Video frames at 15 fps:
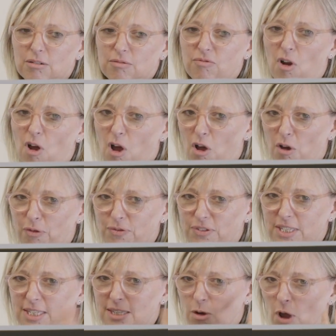
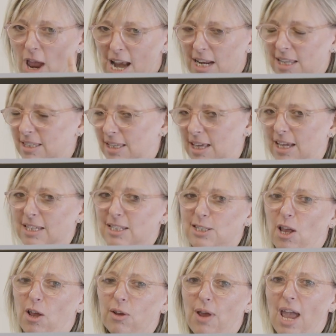rafts, anything.
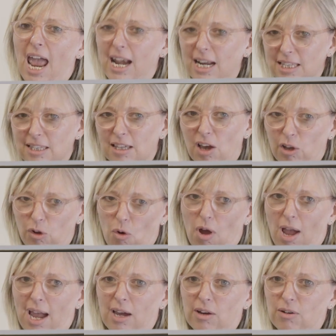So anything I got
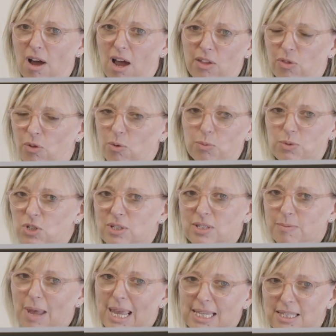out, I thought was
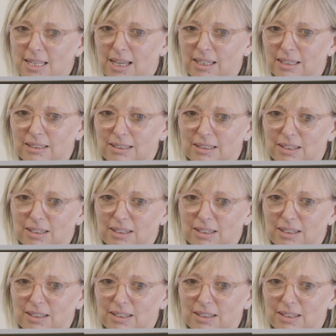just amazing,